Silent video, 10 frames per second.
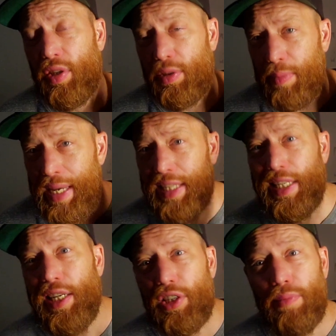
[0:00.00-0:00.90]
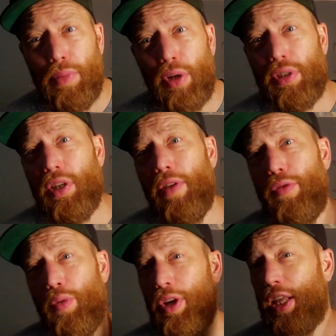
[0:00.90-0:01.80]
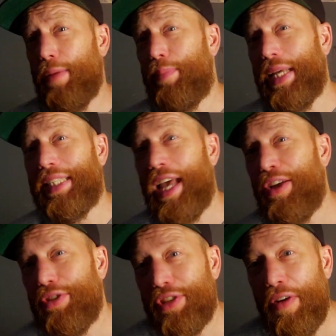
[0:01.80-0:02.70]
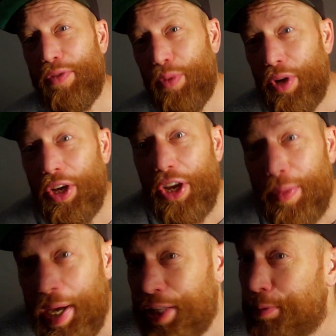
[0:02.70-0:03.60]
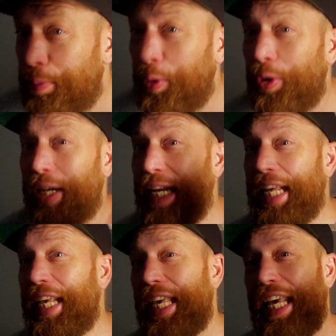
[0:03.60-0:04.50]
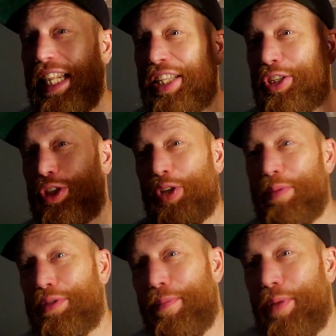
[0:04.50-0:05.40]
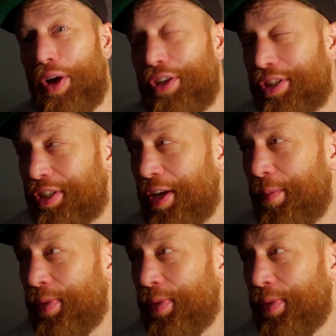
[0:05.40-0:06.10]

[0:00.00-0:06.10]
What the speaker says: It's me teaching boxing. If you want to get the best out of yourself, you want to learn about the sport, link in the description box.